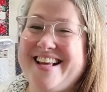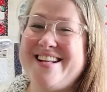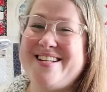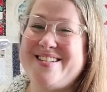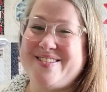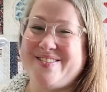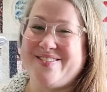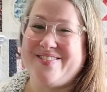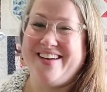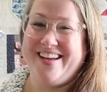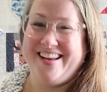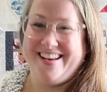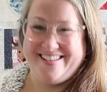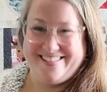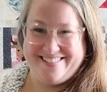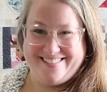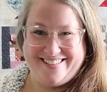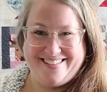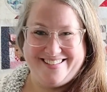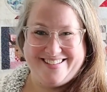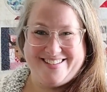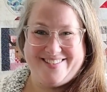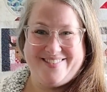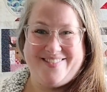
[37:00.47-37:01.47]
get to
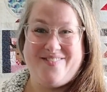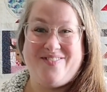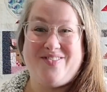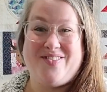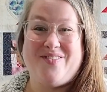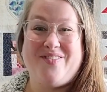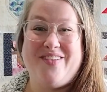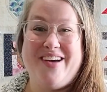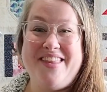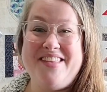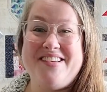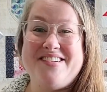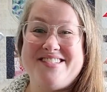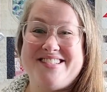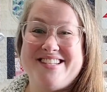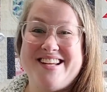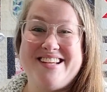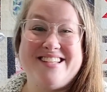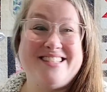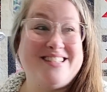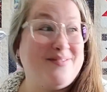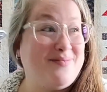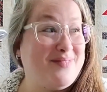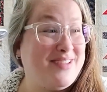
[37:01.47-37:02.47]
it. If the weather's
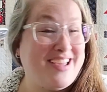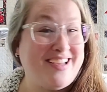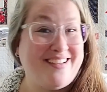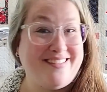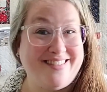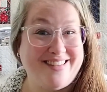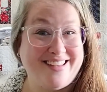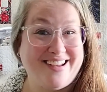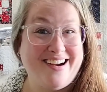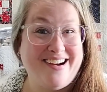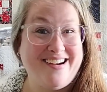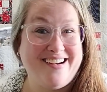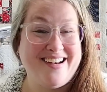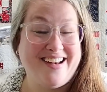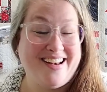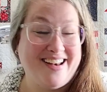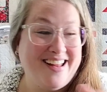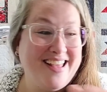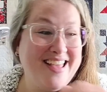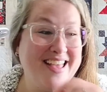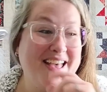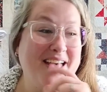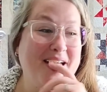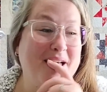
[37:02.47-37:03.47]
nice, I'll be out in the
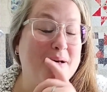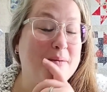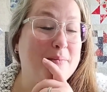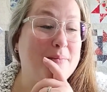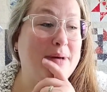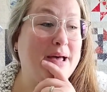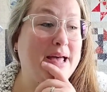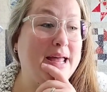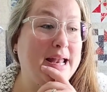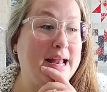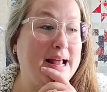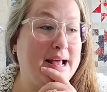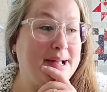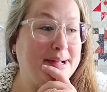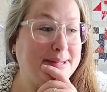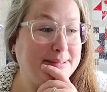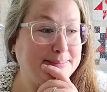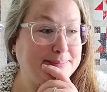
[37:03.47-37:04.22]
garden. But